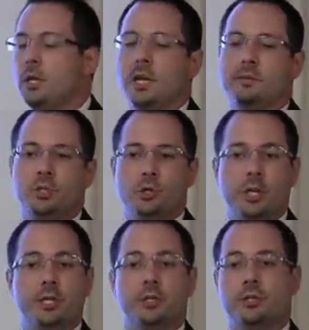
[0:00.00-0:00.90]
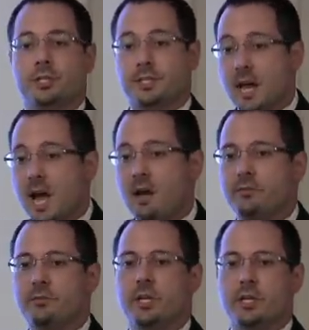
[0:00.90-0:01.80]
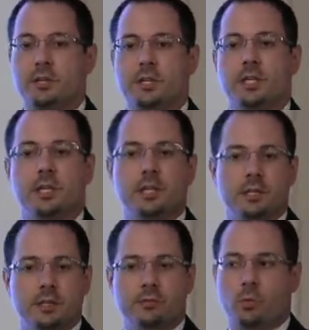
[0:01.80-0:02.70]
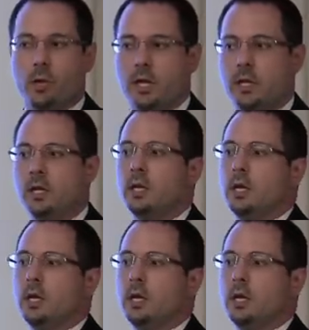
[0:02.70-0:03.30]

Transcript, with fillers: You have to train your staff in thinking in a different way,